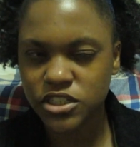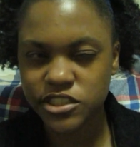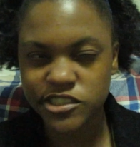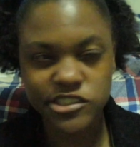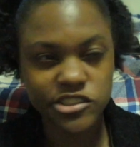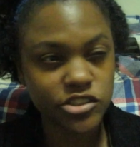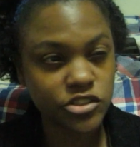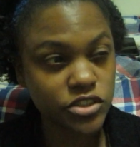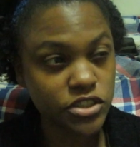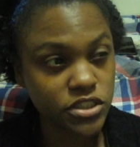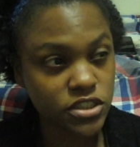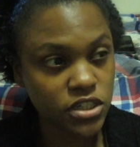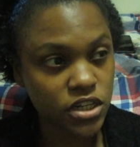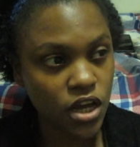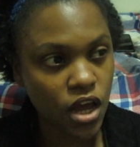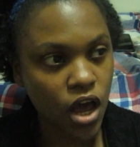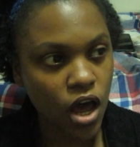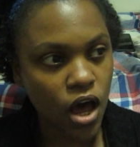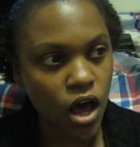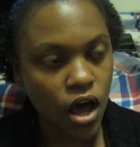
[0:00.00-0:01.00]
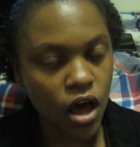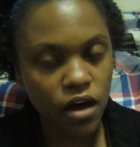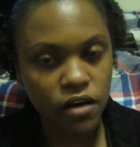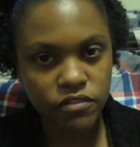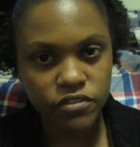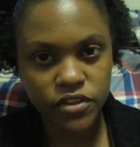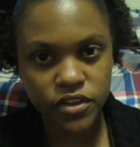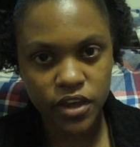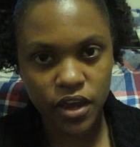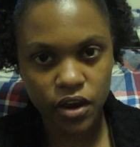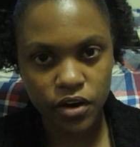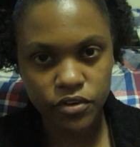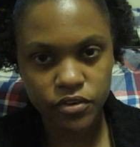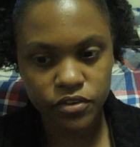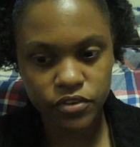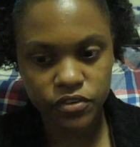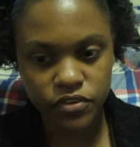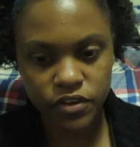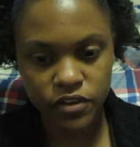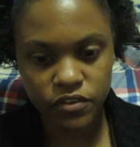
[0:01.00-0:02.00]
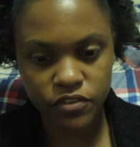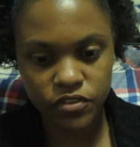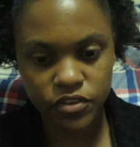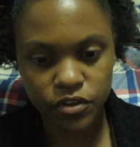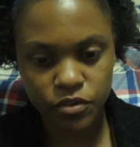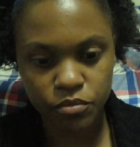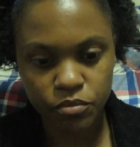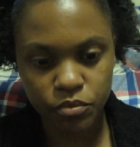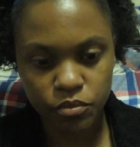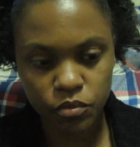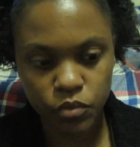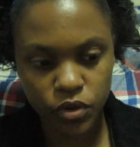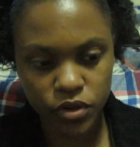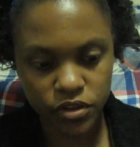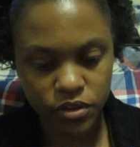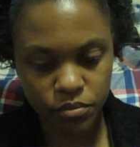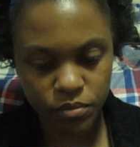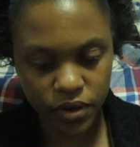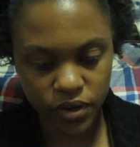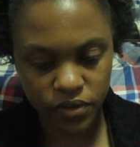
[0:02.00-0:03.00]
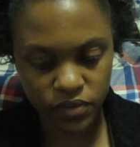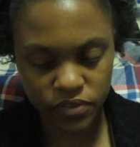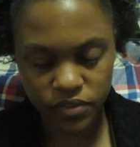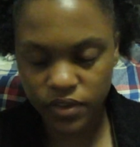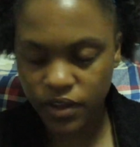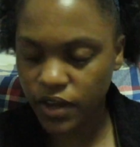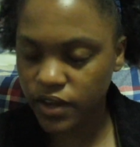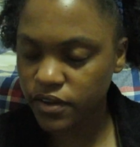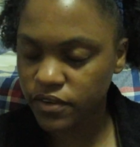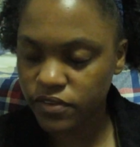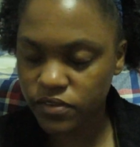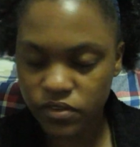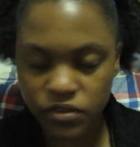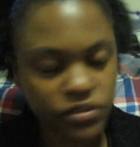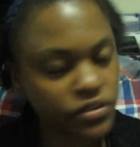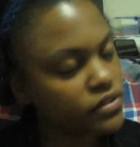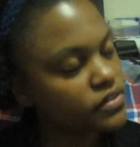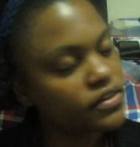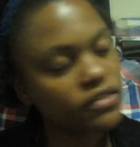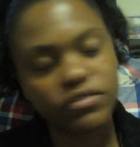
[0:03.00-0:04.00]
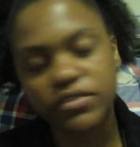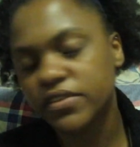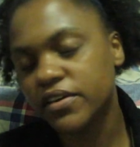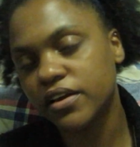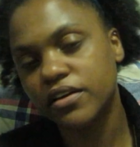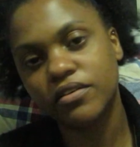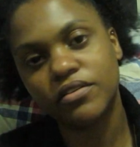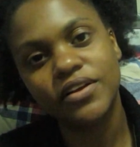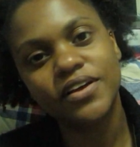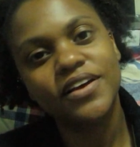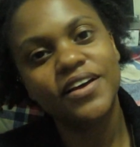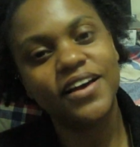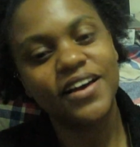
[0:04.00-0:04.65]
history of the characters of the, one of the mangas that still doesn't have a title.